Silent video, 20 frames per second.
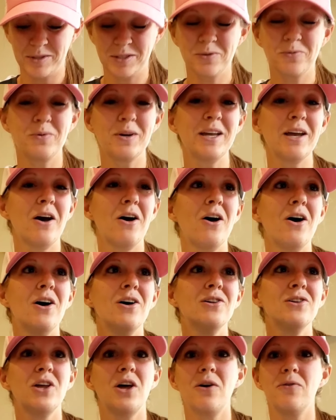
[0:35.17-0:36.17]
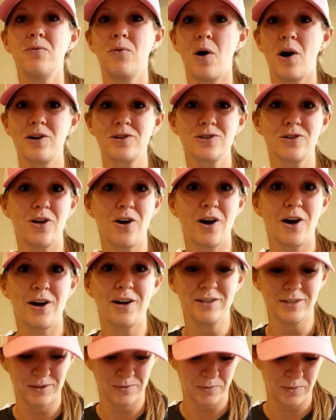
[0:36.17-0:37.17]
So we all love
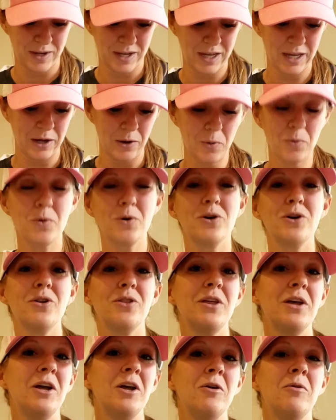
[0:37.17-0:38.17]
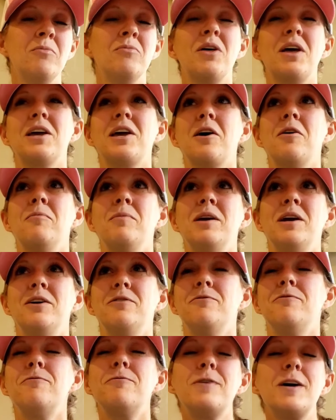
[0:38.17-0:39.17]
washcloths. We order them, they come
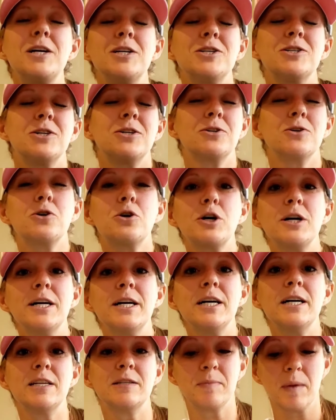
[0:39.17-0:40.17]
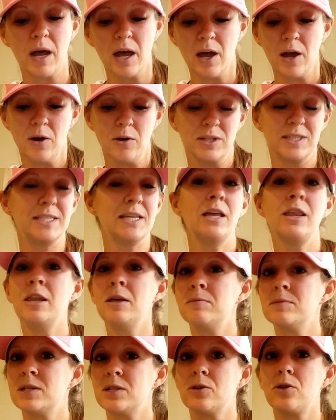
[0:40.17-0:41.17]
in fresh and crisp, send
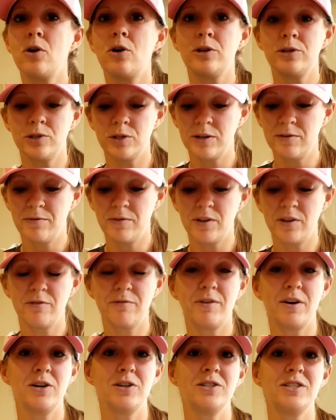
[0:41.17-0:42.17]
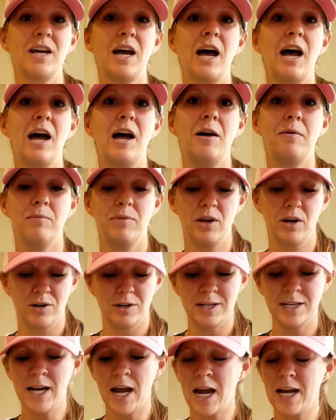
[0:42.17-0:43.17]
them to laundry for the first time. They're
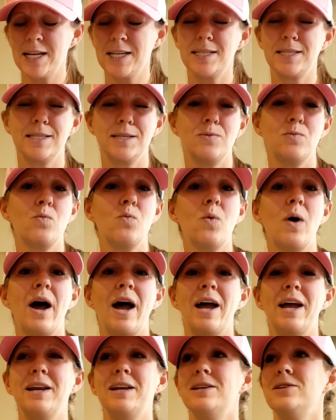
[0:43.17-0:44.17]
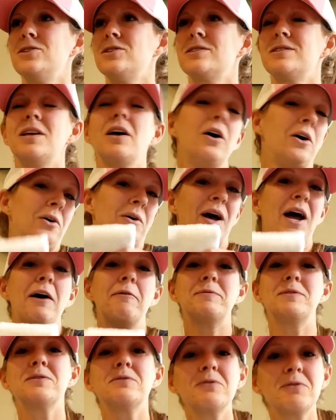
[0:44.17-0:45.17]
nice and white and just
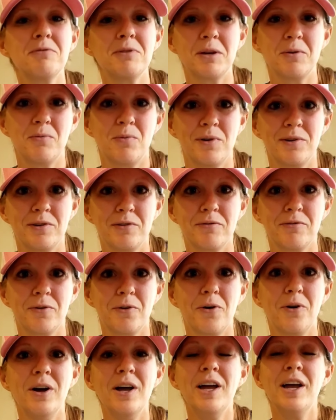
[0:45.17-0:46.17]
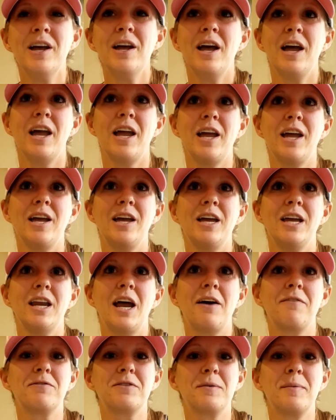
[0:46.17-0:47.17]
absolutely wonderful. And
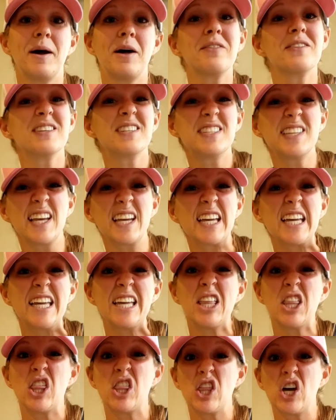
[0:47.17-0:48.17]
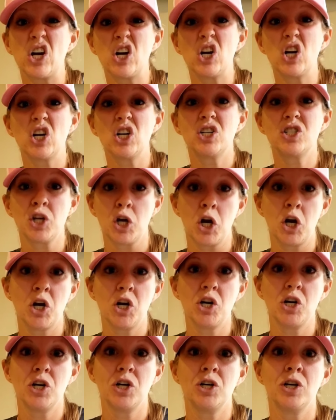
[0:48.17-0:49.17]
after about the second, third
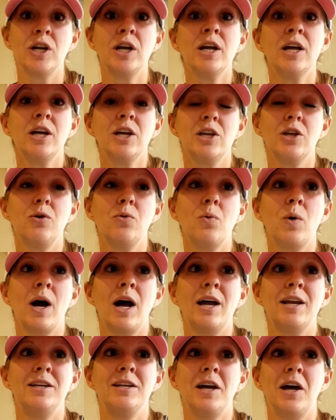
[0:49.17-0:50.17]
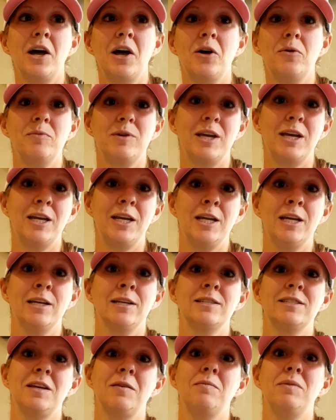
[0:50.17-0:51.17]
turn, you wind up
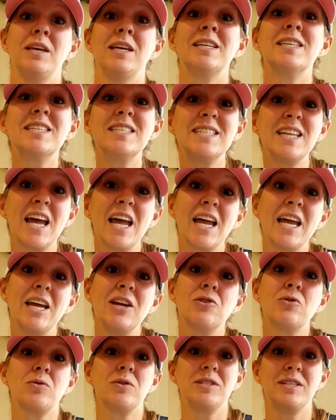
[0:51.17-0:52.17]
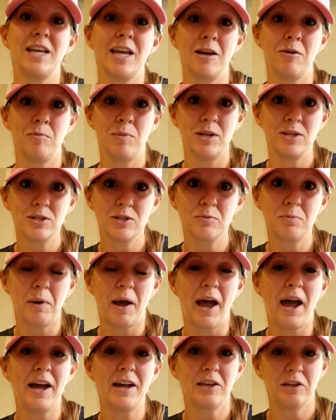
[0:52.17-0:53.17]
getting something stained or damaged
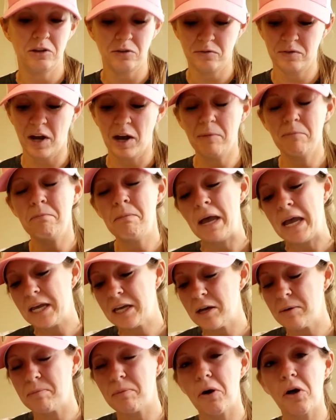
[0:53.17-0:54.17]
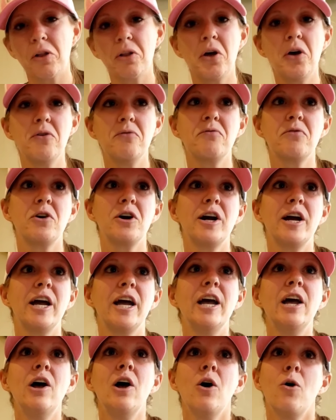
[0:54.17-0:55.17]
back. You've got makeup all over
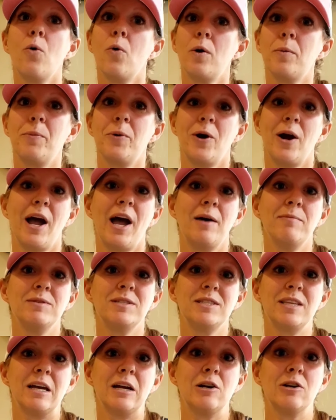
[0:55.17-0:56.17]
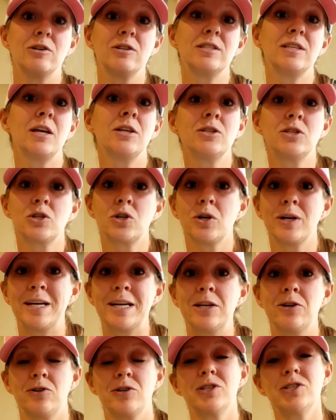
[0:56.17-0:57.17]
it, or perhaps there's
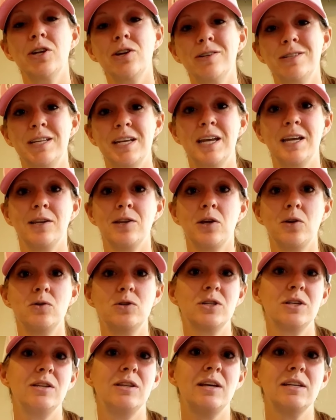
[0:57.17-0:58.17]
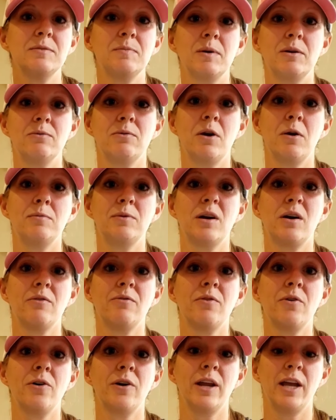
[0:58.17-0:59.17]
sunscreen or suntan lotion that's been rubbed
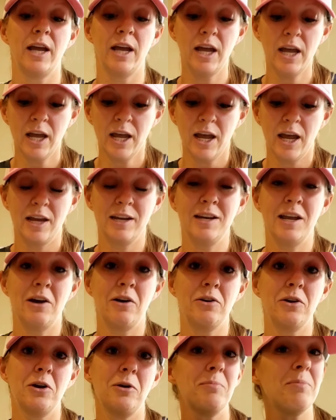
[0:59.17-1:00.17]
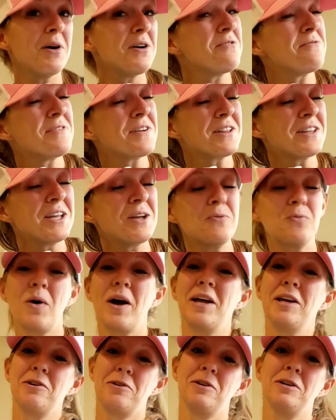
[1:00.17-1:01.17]
off on it, and now your perfectly
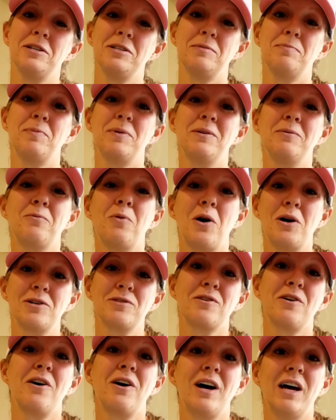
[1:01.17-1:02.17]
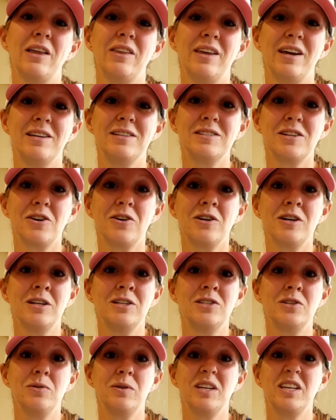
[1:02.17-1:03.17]
white, crisp washcloth has turned
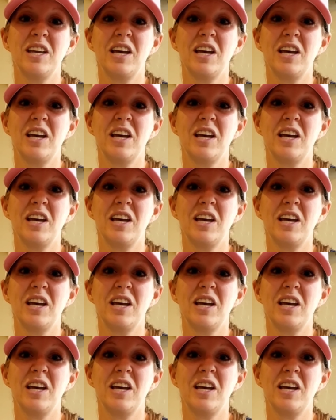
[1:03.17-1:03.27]
into a